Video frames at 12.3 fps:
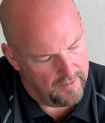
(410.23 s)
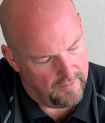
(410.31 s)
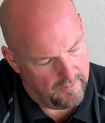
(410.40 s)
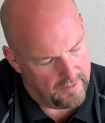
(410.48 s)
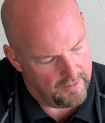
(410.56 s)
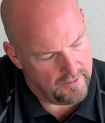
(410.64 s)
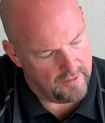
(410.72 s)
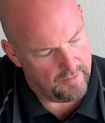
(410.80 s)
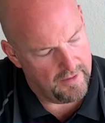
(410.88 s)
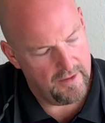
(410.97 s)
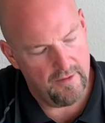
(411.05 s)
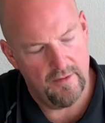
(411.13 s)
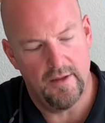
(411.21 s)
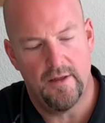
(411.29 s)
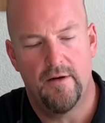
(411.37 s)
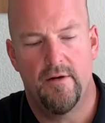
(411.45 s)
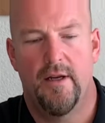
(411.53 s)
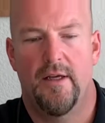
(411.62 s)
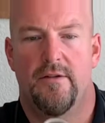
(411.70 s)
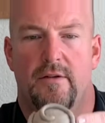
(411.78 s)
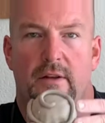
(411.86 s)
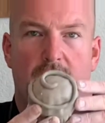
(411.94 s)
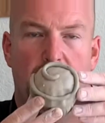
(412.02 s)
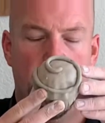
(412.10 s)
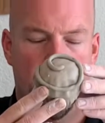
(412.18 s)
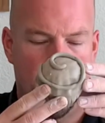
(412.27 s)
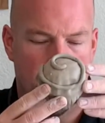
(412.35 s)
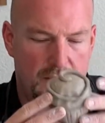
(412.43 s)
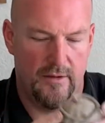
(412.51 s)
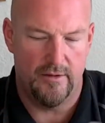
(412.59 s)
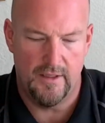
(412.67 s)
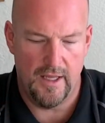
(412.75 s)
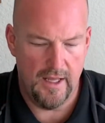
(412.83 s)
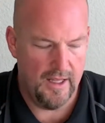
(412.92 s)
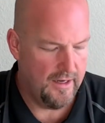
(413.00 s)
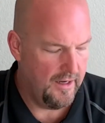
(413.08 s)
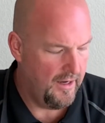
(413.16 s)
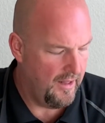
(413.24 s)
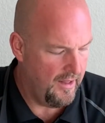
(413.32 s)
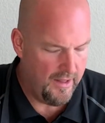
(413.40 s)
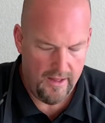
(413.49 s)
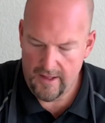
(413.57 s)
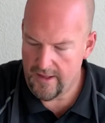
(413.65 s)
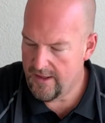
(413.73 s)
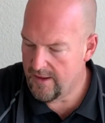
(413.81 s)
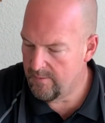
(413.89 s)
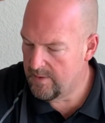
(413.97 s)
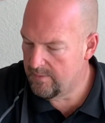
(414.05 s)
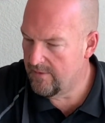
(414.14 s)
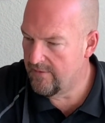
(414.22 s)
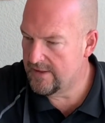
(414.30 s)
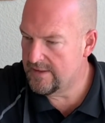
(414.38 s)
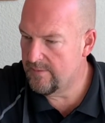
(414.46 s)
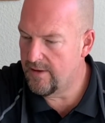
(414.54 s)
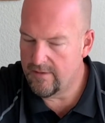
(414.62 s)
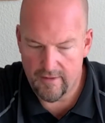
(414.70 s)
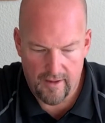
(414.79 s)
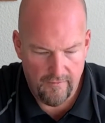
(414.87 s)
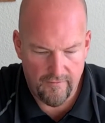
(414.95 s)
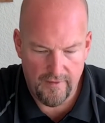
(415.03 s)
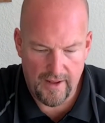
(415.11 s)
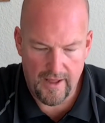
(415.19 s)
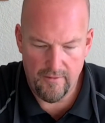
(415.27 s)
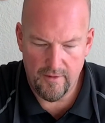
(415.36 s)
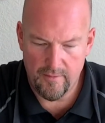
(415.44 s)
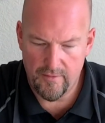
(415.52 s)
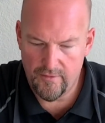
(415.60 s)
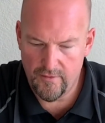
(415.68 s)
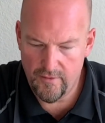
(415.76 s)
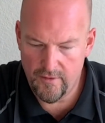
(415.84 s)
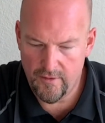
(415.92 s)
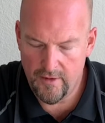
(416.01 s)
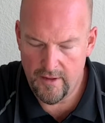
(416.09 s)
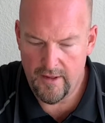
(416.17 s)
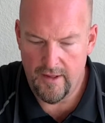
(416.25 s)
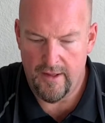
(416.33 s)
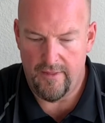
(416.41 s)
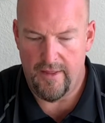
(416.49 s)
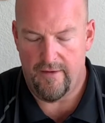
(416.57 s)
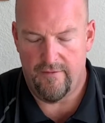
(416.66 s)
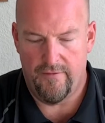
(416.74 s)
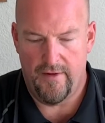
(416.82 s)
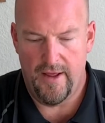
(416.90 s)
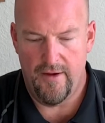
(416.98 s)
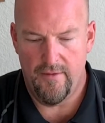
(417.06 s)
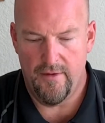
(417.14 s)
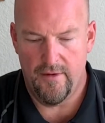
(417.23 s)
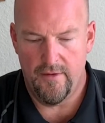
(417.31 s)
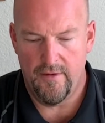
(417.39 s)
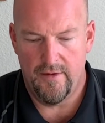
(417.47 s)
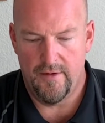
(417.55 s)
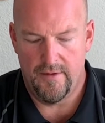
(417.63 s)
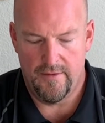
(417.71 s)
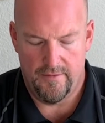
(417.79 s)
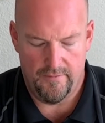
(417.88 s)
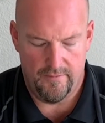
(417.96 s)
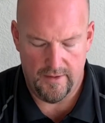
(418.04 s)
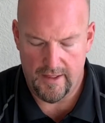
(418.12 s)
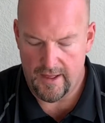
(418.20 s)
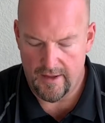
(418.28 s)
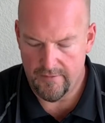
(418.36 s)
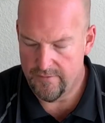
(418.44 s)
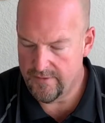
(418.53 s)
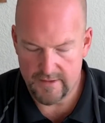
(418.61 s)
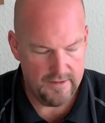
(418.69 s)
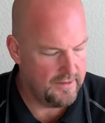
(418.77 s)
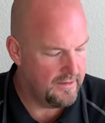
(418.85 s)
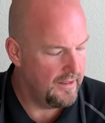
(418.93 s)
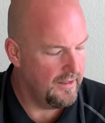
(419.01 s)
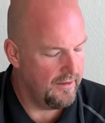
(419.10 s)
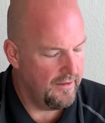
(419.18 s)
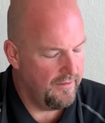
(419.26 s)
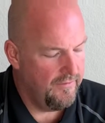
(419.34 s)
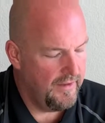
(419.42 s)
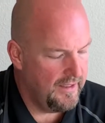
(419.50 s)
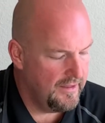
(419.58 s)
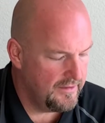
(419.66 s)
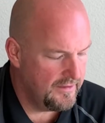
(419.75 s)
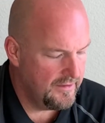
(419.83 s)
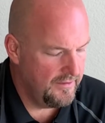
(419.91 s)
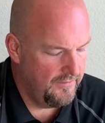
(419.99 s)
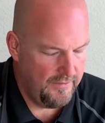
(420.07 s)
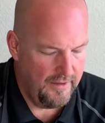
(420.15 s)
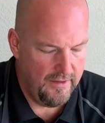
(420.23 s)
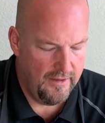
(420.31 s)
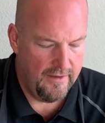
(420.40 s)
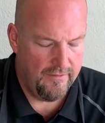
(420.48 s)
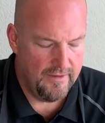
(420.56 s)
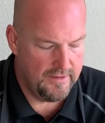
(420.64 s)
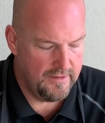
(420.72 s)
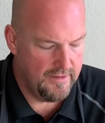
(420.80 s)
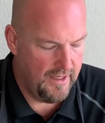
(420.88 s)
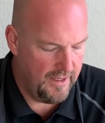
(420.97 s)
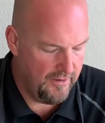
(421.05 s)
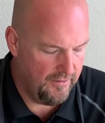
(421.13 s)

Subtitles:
Well, you could probably do it a little nicer than I could, but there's that. People have asked about that flower before. That flower, okay, this is a little advanced. If this is not your